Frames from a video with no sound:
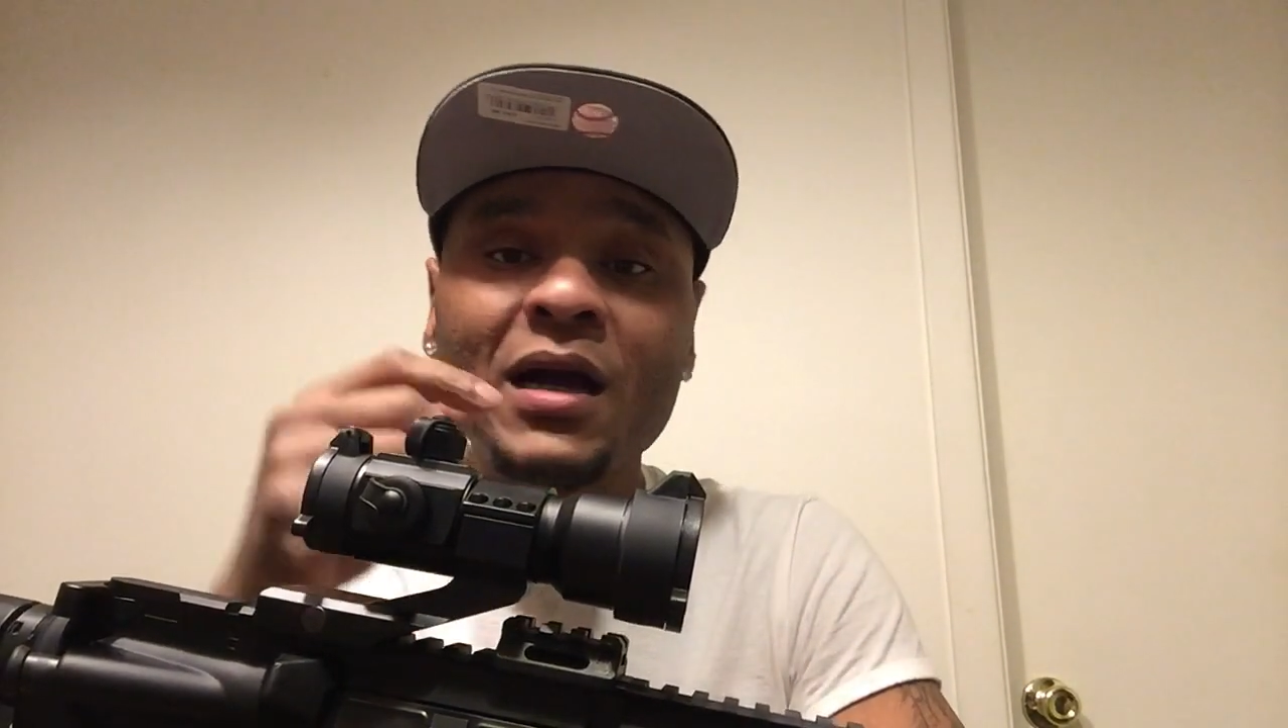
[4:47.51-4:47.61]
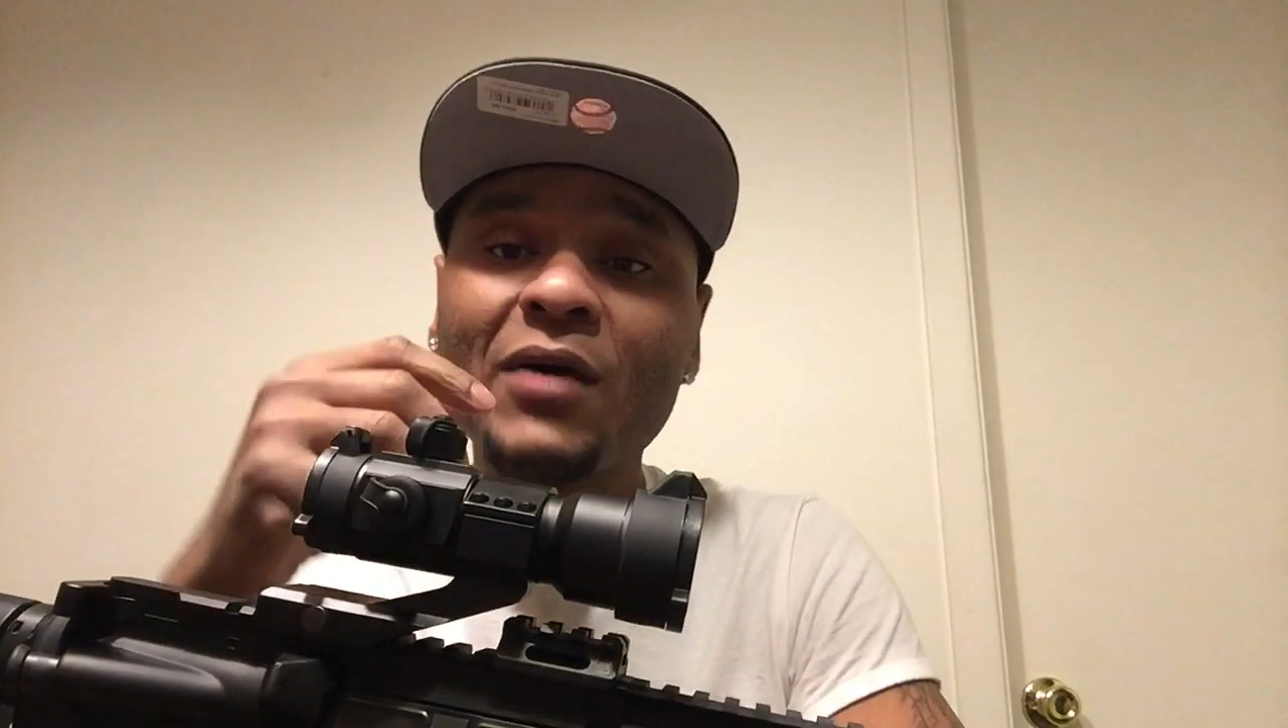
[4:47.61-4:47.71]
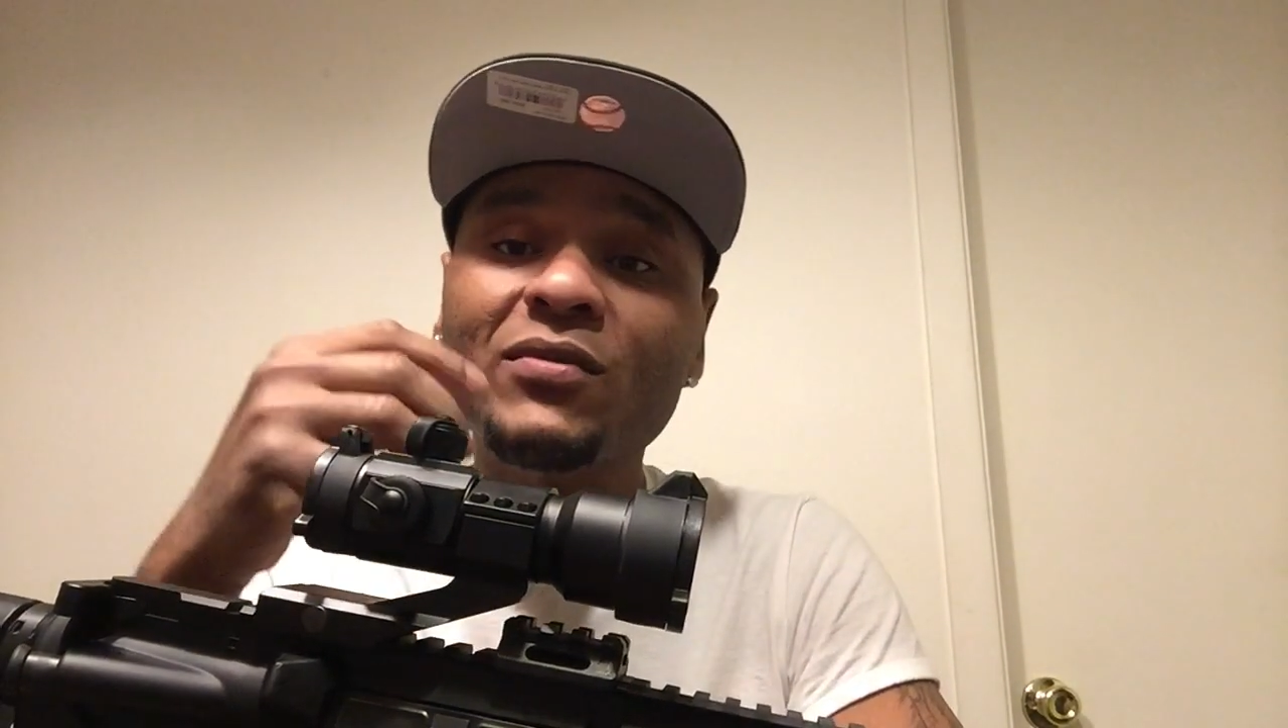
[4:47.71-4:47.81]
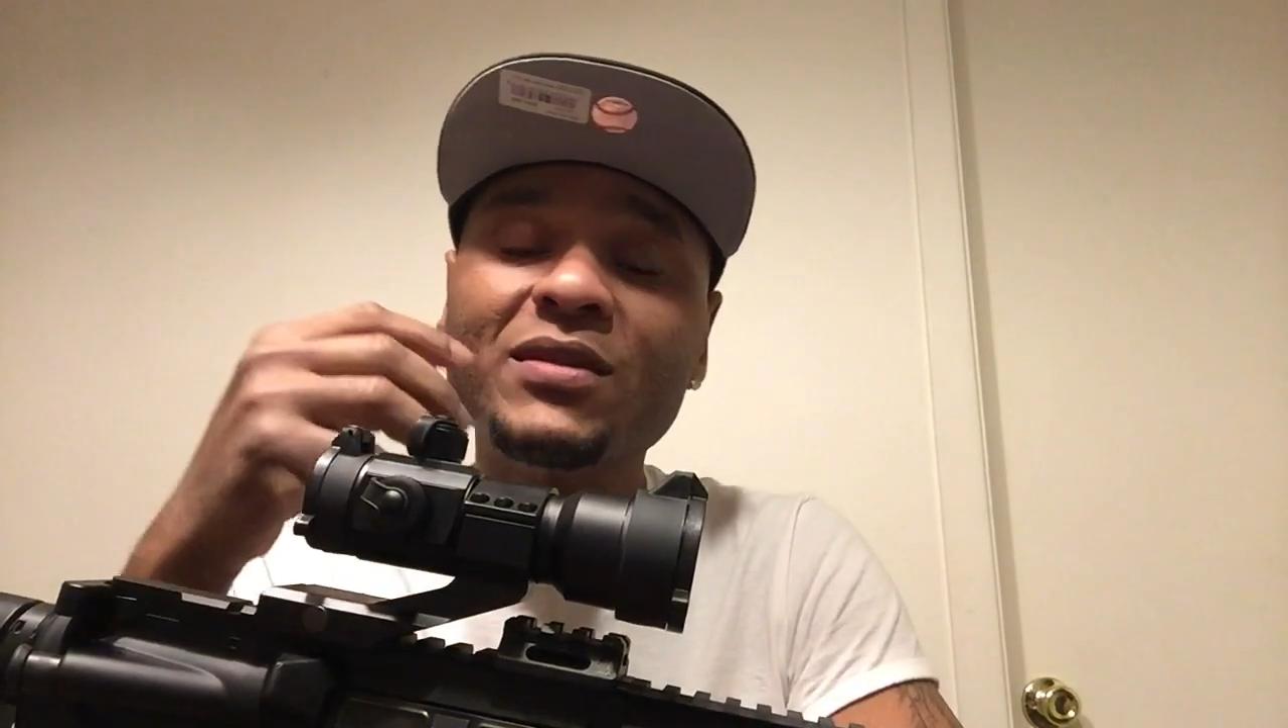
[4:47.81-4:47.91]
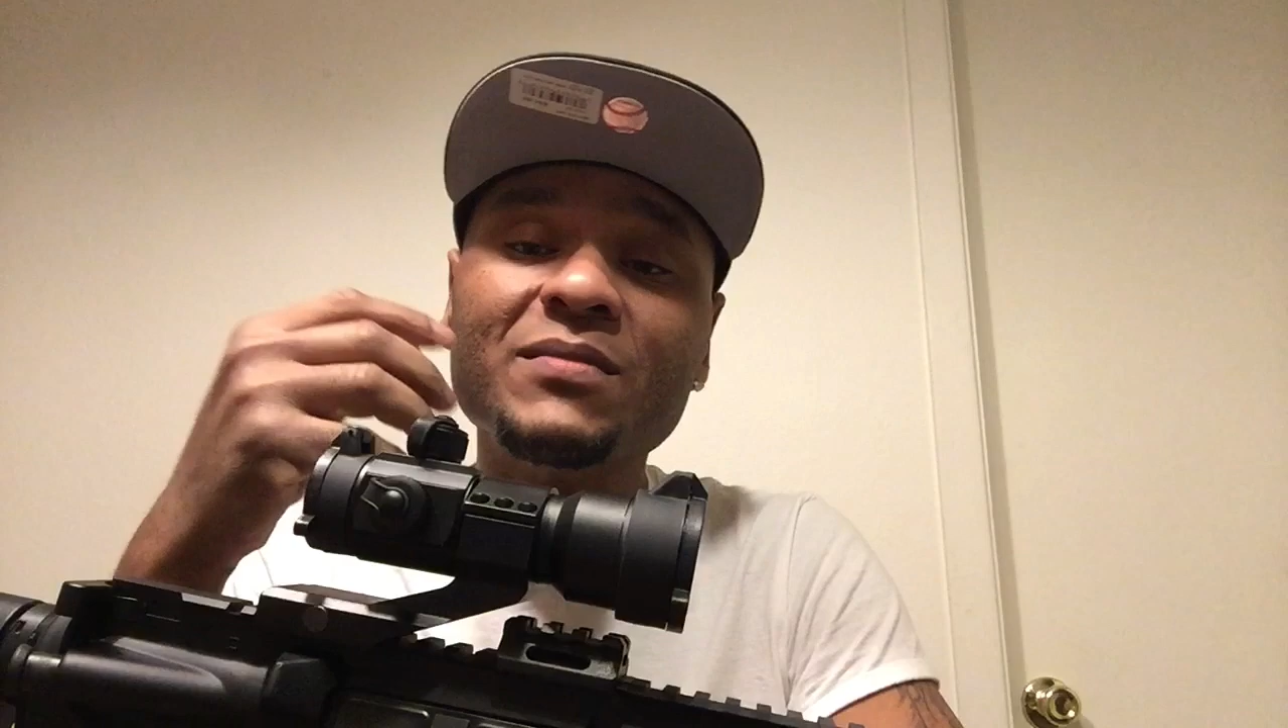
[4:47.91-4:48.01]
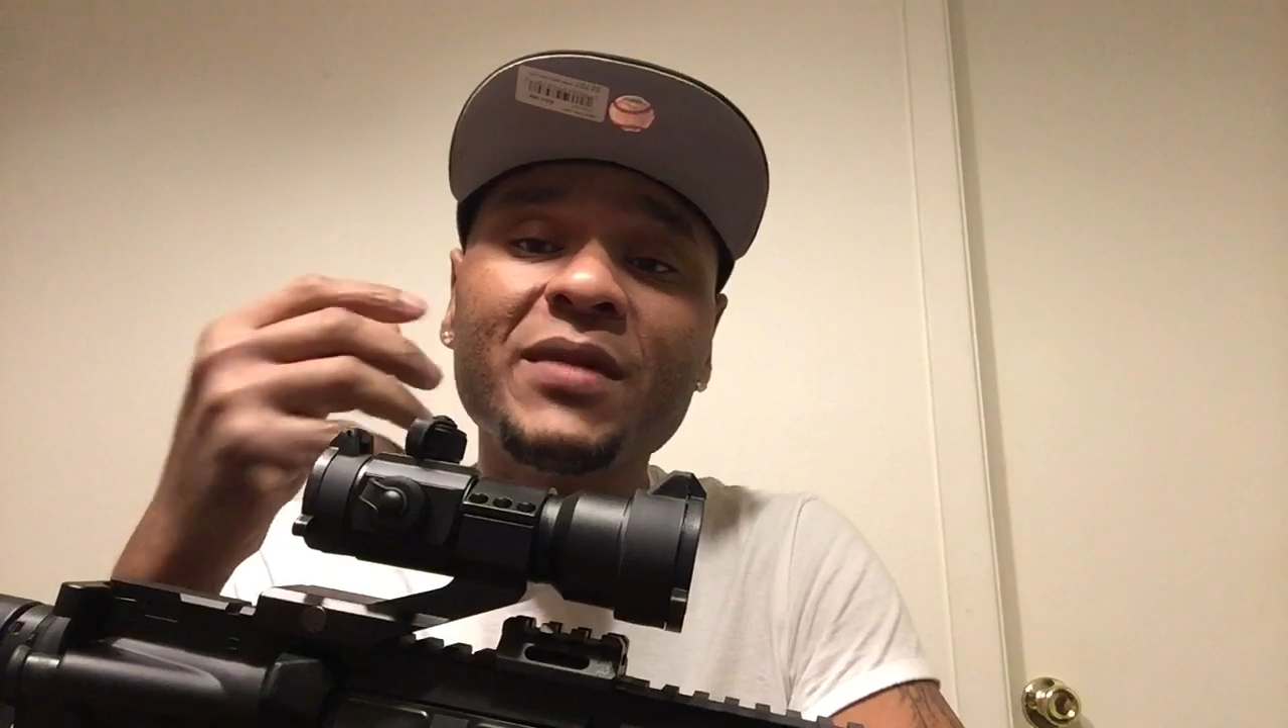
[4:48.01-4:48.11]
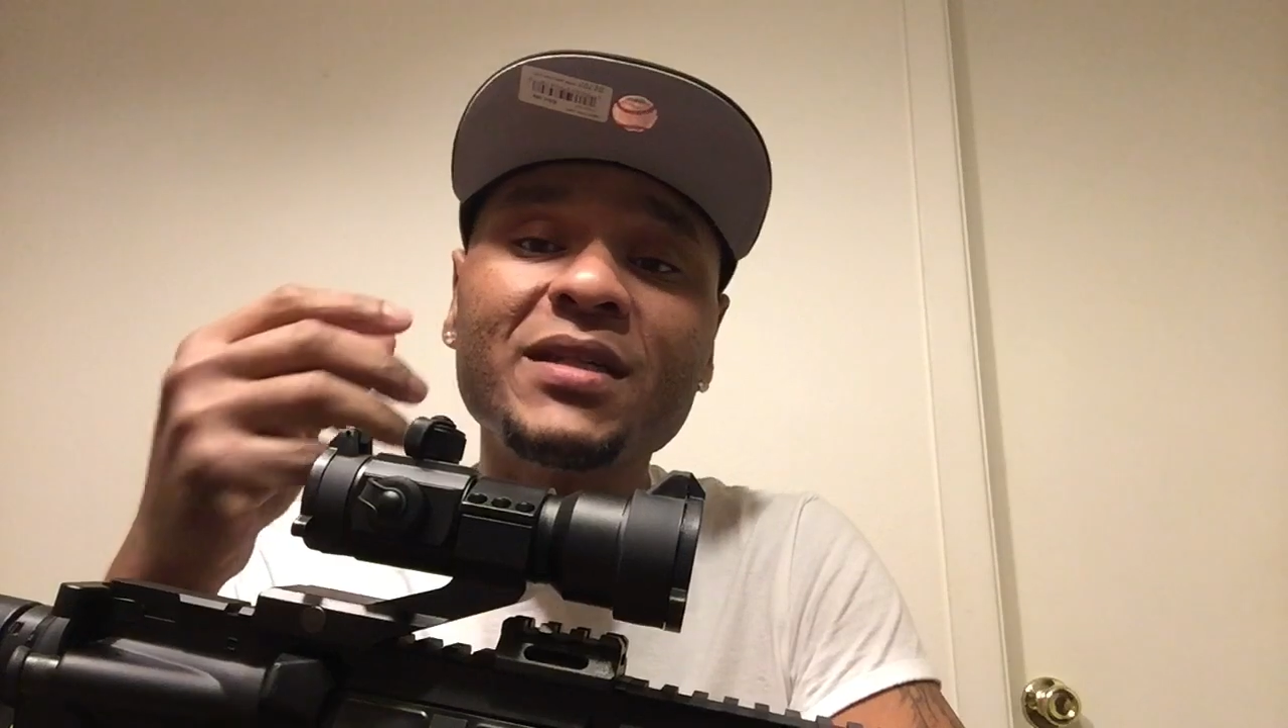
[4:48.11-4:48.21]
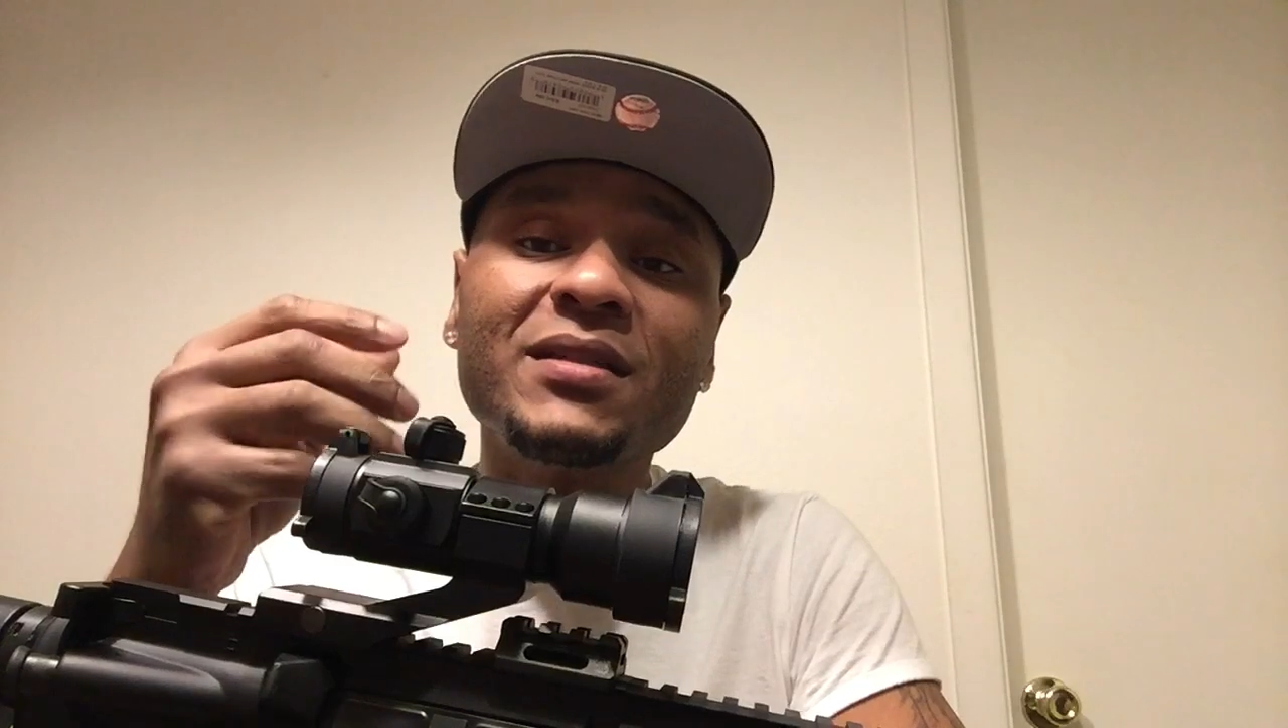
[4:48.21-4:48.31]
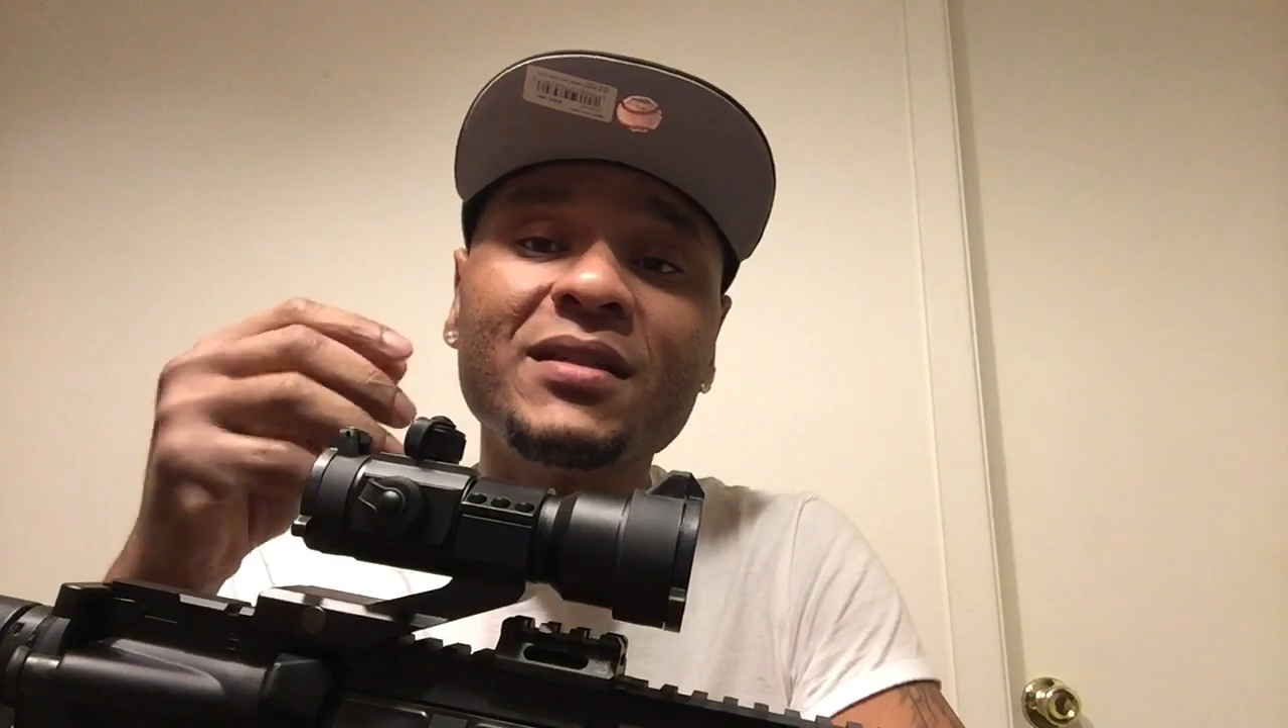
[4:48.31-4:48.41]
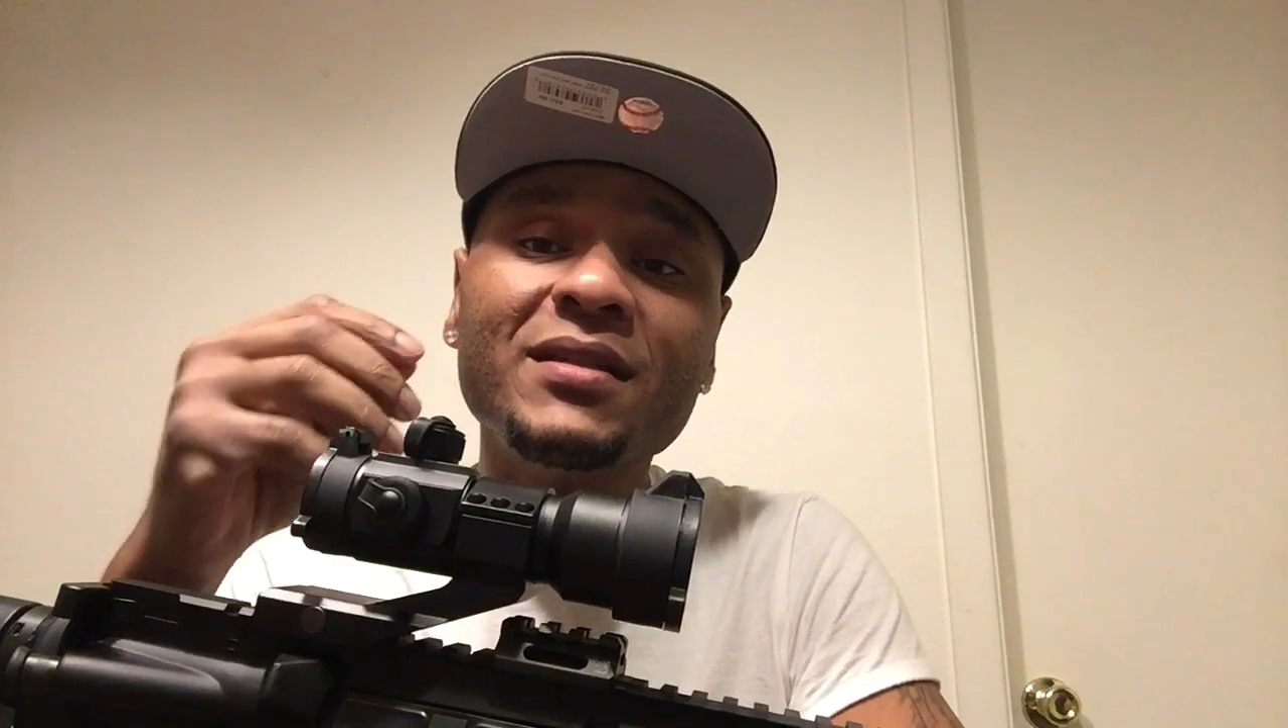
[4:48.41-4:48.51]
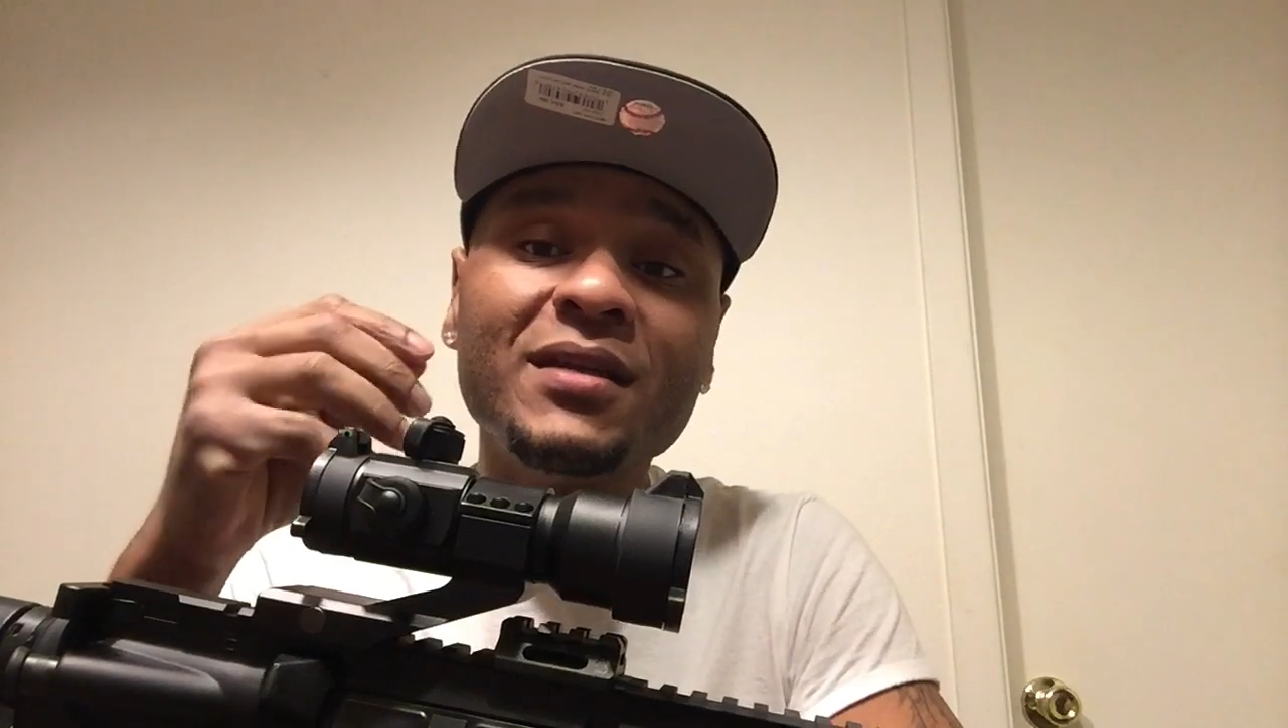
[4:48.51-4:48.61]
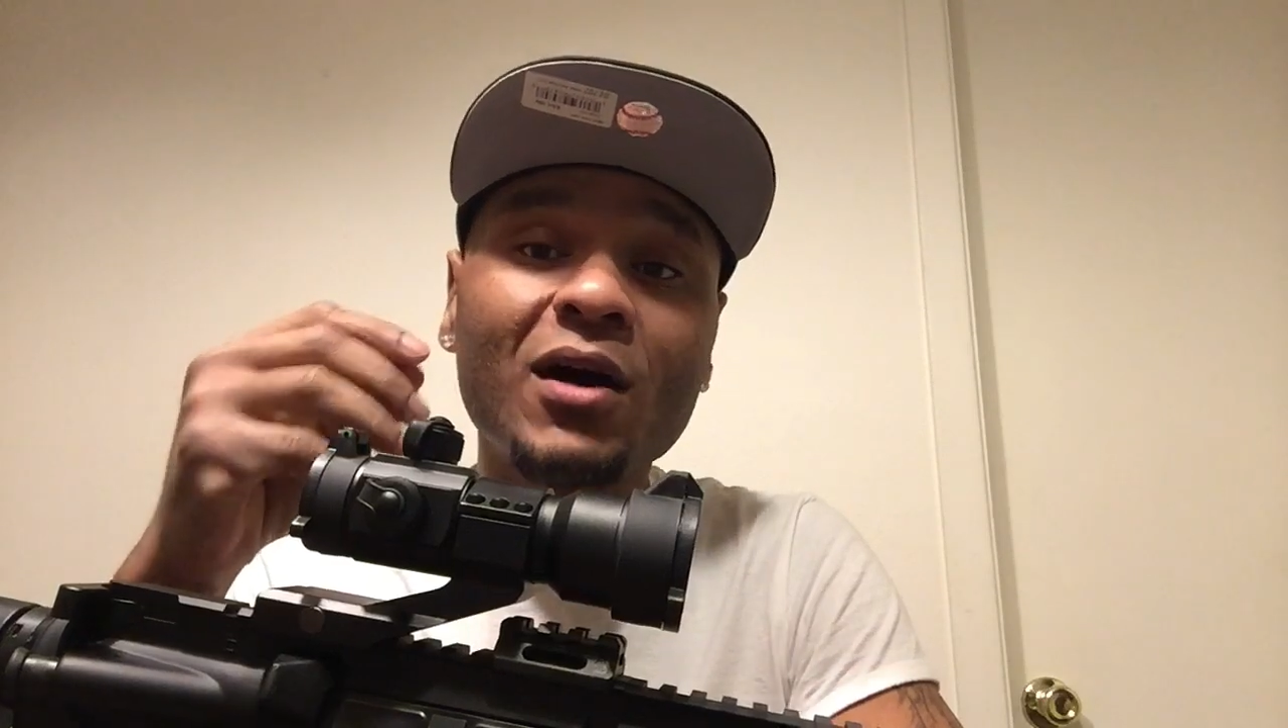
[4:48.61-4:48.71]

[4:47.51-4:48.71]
I was mentioning